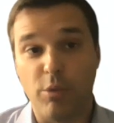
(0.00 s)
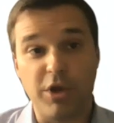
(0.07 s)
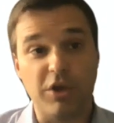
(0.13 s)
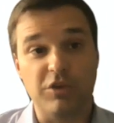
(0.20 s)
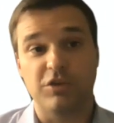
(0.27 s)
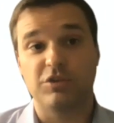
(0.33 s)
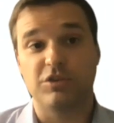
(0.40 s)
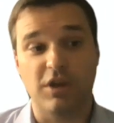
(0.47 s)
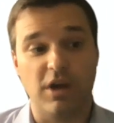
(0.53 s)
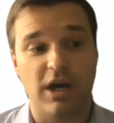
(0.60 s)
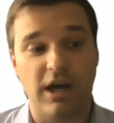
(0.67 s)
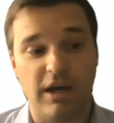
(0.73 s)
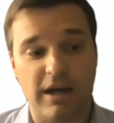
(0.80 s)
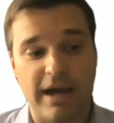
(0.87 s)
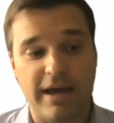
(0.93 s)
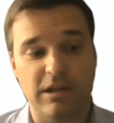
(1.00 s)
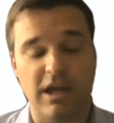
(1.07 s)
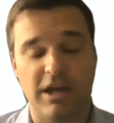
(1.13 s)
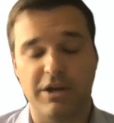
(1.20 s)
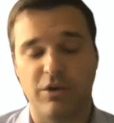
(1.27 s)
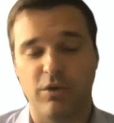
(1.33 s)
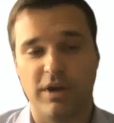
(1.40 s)
And we also had a
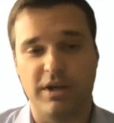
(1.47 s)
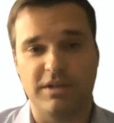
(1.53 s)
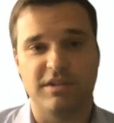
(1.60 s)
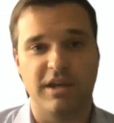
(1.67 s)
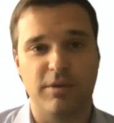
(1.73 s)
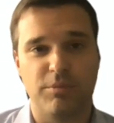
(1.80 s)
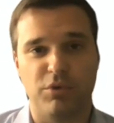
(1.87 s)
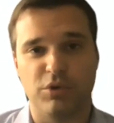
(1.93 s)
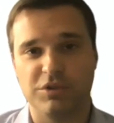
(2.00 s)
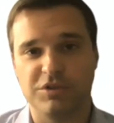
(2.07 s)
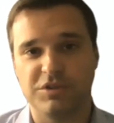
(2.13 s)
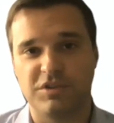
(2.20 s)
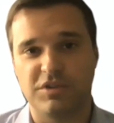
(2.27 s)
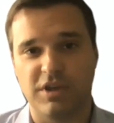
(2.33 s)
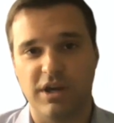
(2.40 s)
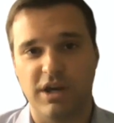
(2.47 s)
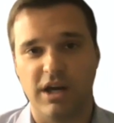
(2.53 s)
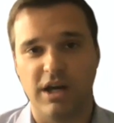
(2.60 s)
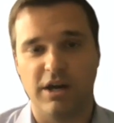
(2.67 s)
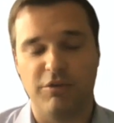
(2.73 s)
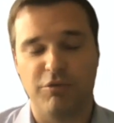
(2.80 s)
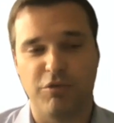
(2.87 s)
lot of great examples
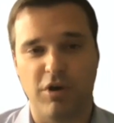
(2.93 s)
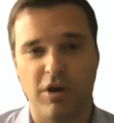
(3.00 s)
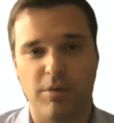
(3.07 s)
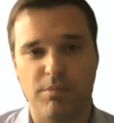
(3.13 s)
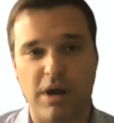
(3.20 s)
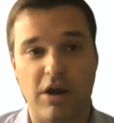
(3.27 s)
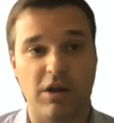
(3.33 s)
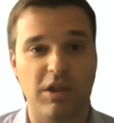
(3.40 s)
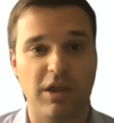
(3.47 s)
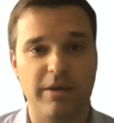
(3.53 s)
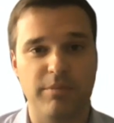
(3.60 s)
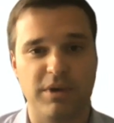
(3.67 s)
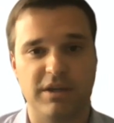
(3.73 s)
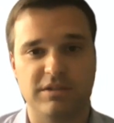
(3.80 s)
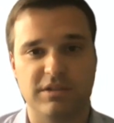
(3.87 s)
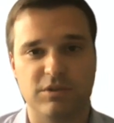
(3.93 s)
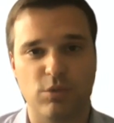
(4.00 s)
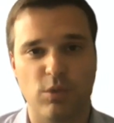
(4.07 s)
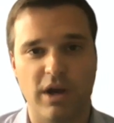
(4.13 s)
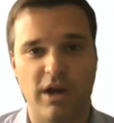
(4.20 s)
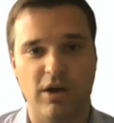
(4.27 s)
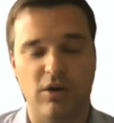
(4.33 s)
from our client base as
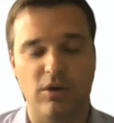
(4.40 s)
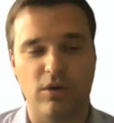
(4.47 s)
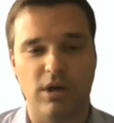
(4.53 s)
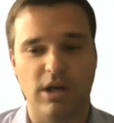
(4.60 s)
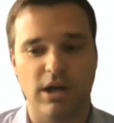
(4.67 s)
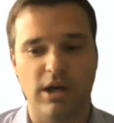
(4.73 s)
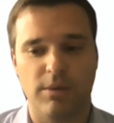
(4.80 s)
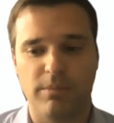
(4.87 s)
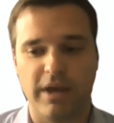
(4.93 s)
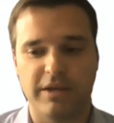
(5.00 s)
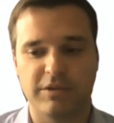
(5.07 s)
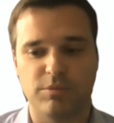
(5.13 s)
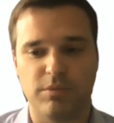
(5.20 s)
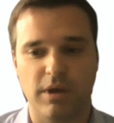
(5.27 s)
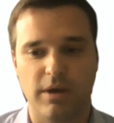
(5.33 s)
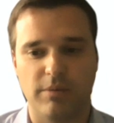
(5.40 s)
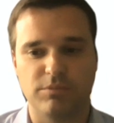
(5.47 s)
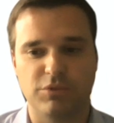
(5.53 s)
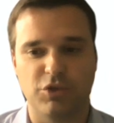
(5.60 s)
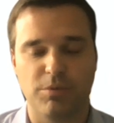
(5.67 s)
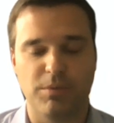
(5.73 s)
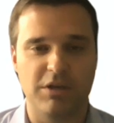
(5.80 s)
well. As I'm
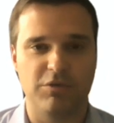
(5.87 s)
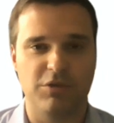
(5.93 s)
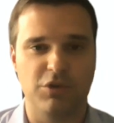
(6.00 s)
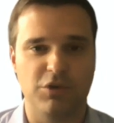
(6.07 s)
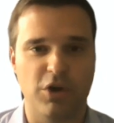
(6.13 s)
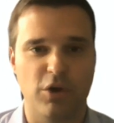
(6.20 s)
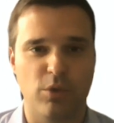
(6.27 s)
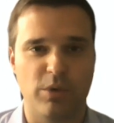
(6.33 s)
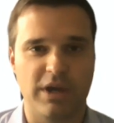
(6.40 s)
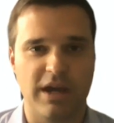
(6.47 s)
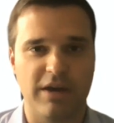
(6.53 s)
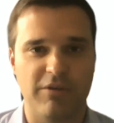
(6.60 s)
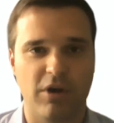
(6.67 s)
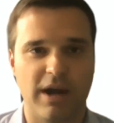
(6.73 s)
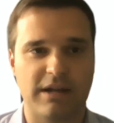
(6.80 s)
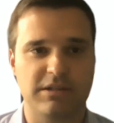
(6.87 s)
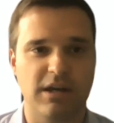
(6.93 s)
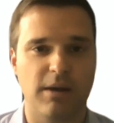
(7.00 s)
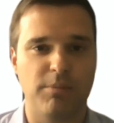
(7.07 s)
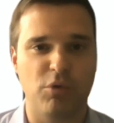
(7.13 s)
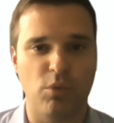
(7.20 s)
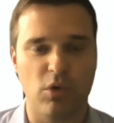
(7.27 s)
sure many of you know, we have our ACT
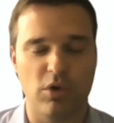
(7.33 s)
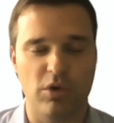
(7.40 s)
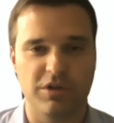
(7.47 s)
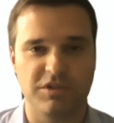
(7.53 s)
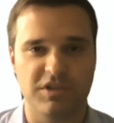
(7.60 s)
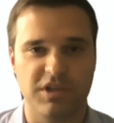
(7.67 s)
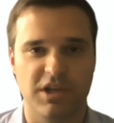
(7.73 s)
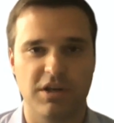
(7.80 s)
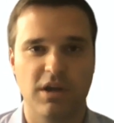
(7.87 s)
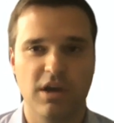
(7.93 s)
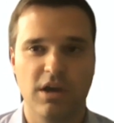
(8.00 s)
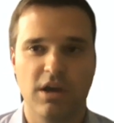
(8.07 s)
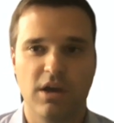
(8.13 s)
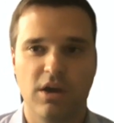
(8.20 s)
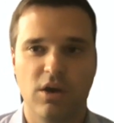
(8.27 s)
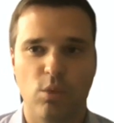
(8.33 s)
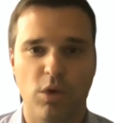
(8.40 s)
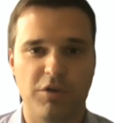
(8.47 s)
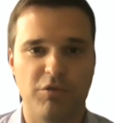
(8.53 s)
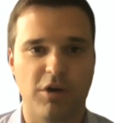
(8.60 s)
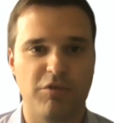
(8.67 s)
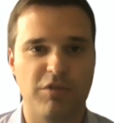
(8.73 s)
Top Awards, and
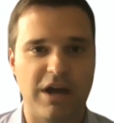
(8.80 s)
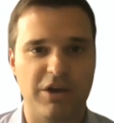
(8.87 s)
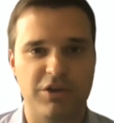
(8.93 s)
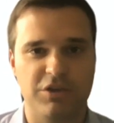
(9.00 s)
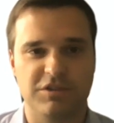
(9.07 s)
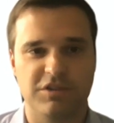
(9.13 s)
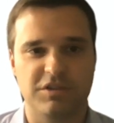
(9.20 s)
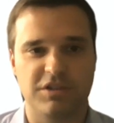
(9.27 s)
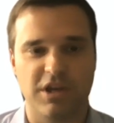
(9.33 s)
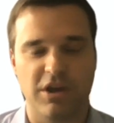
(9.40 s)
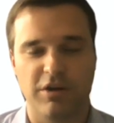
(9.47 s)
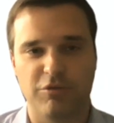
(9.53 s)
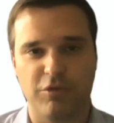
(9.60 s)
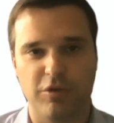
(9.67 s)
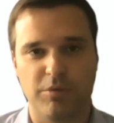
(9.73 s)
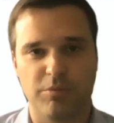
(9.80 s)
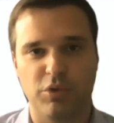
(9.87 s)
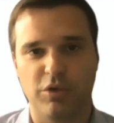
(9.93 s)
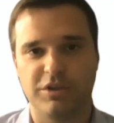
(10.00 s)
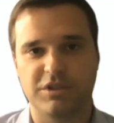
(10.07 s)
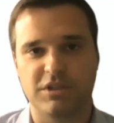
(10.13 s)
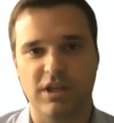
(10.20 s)
one of our values is caring for
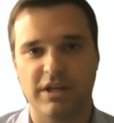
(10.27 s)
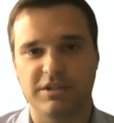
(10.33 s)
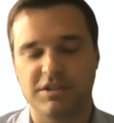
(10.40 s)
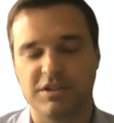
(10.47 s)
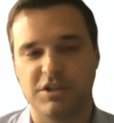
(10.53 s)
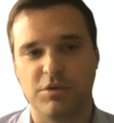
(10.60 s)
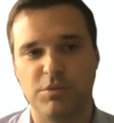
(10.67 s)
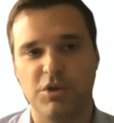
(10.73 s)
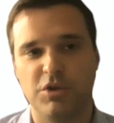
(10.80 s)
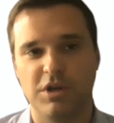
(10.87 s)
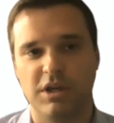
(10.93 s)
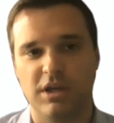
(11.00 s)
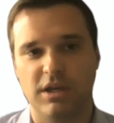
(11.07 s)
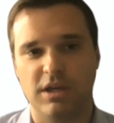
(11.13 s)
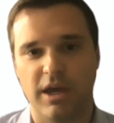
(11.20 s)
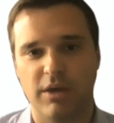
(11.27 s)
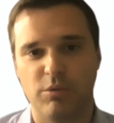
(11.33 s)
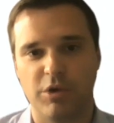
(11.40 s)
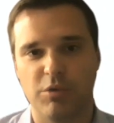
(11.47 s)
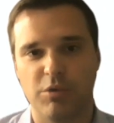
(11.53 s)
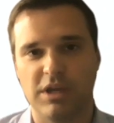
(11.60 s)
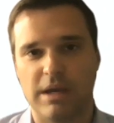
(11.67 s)
employees, clients, and the community. And
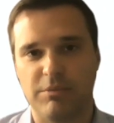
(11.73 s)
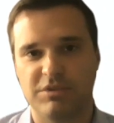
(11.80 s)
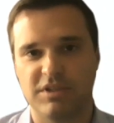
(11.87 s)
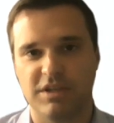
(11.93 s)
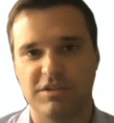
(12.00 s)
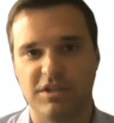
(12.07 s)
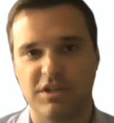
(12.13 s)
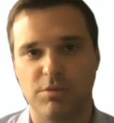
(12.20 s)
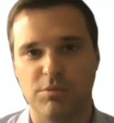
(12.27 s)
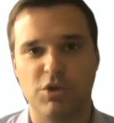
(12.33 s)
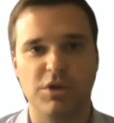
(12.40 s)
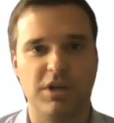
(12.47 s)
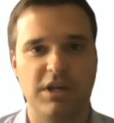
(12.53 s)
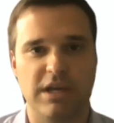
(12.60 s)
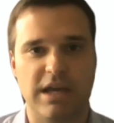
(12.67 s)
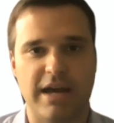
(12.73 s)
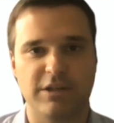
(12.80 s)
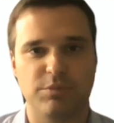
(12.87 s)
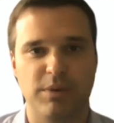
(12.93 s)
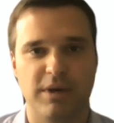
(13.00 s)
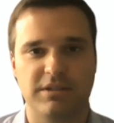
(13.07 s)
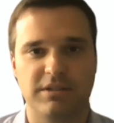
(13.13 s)
we really emphasize the community
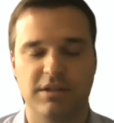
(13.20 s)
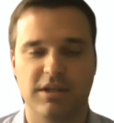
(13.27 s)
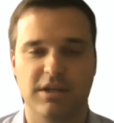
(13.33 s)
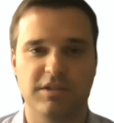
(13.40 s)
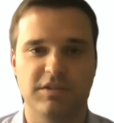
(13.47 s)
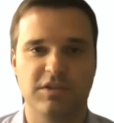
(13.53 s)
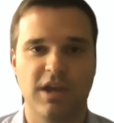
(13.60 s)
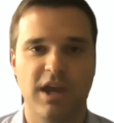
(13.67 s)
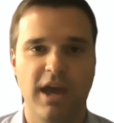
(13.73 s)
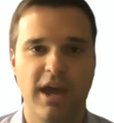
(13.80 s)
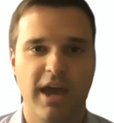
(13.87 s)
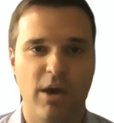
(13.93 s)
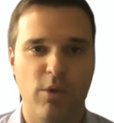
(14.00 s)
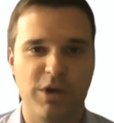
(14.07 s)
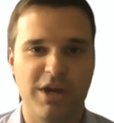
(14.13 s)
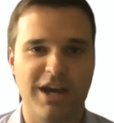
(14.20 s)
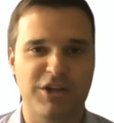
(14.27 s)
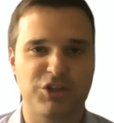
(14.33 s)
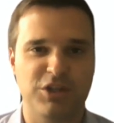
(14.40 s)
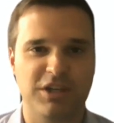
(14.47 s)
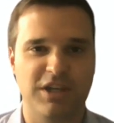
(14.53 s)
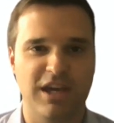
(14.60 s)
aspect to this. And we
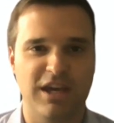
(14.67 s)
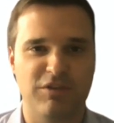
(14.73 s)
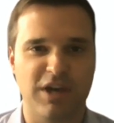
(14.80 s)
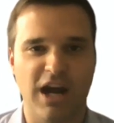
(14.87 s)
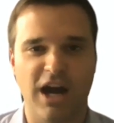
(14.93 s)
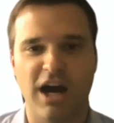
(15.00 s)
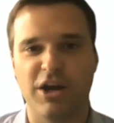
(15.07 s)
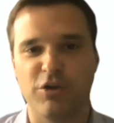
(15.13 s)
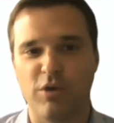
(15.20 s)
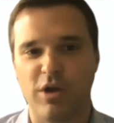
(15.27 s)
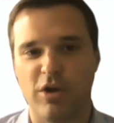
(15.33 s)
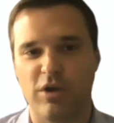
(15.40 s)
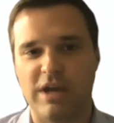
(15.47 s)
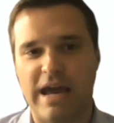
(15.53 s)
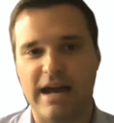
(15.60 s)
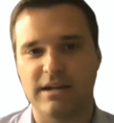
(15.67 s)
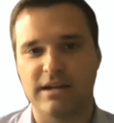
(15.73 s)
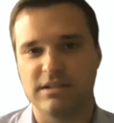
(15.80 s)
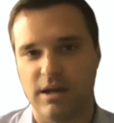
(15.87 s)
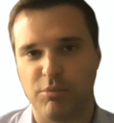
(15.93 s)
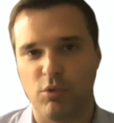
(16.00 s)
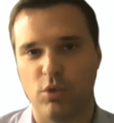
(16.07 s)
actually gave kind of honorary ACT
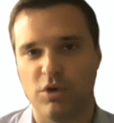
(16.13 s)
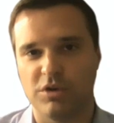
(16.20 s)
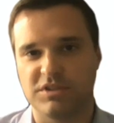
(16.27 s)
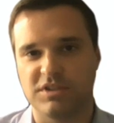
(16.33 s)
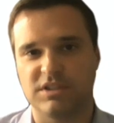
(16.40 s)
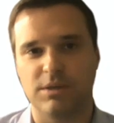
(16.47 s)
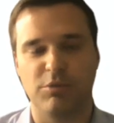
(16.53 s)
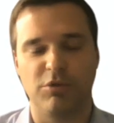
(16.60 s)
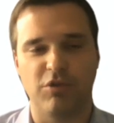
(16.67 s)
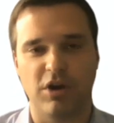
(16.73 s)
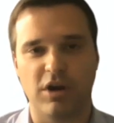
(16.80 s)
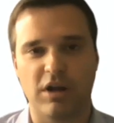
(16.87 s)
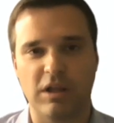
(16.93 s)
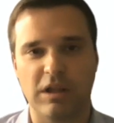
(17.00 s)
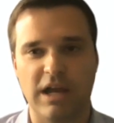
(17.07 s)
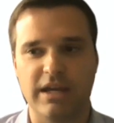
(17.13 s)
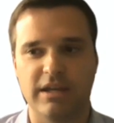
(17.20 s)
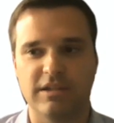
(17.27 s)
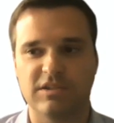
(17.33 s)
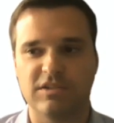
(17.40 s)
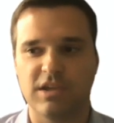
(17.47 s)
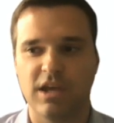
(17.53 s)
Top Awards to some of our
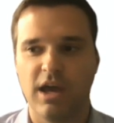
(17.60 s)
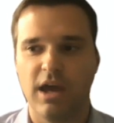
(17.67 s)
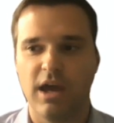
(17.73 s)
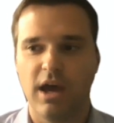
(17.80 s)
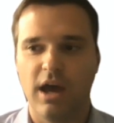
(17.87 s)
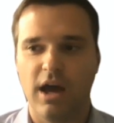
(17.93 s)
clients.